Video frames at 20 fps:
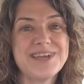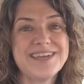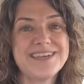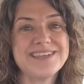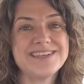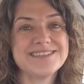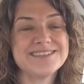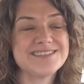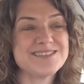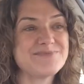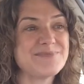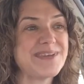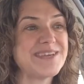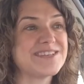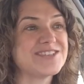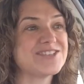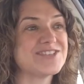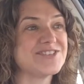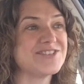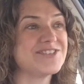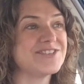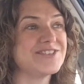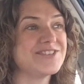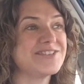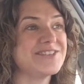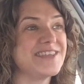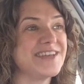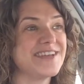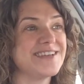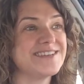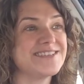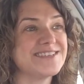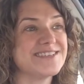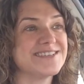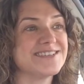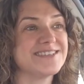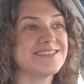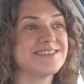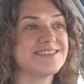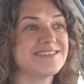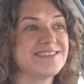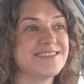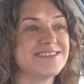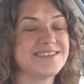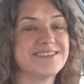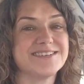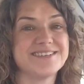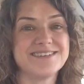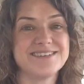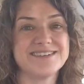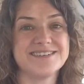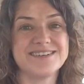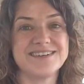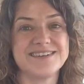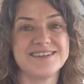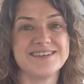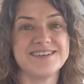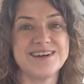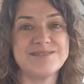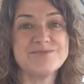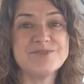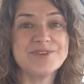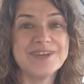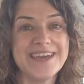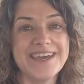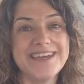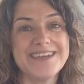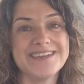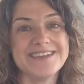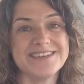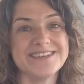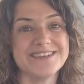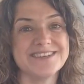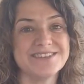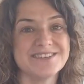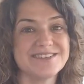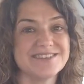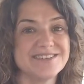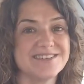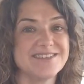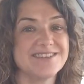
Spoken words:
me to make sure that I'm okay here.